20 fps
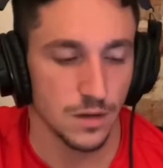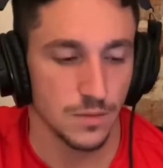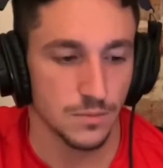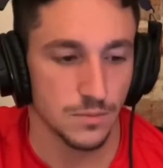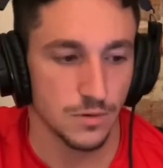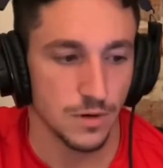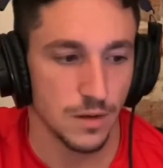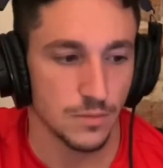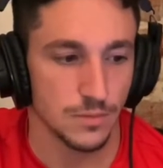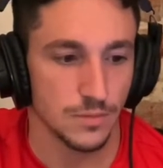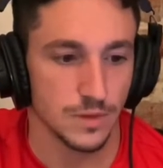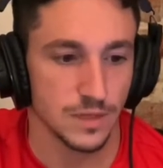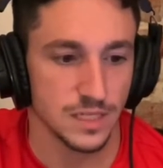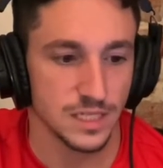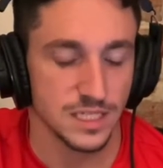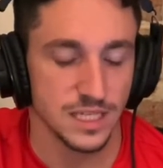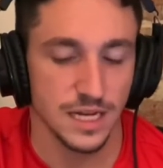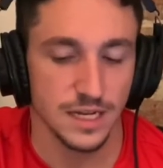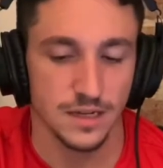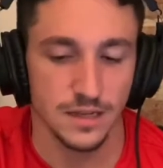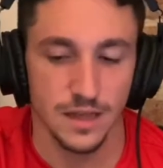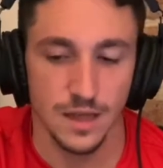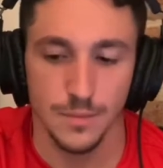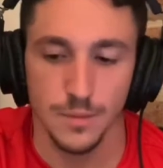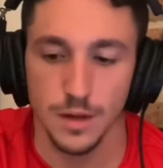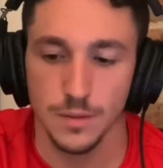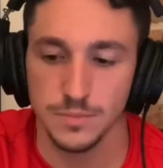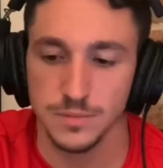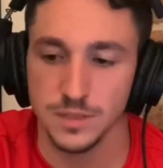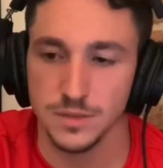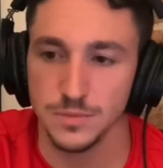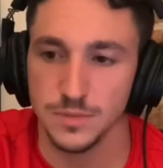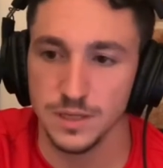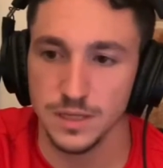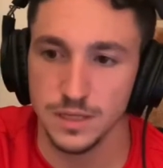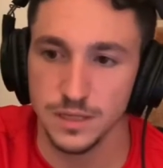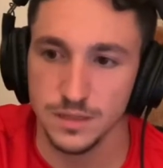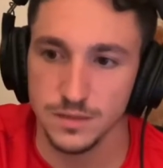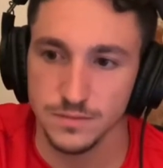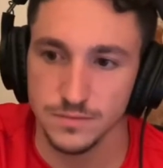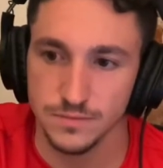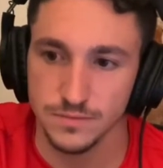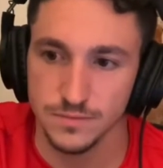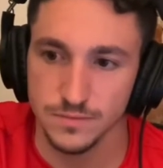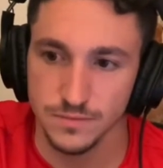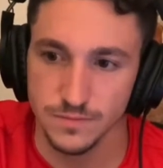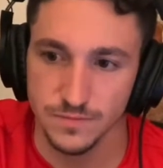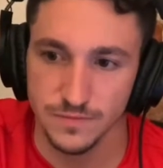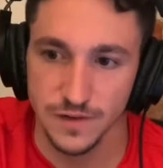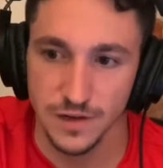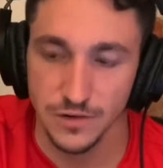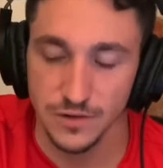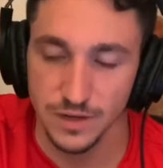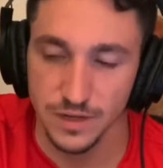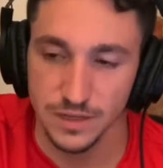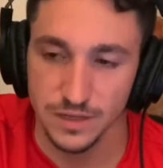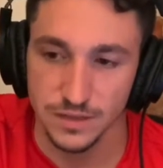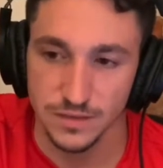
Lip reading: Probably setting them up to be very,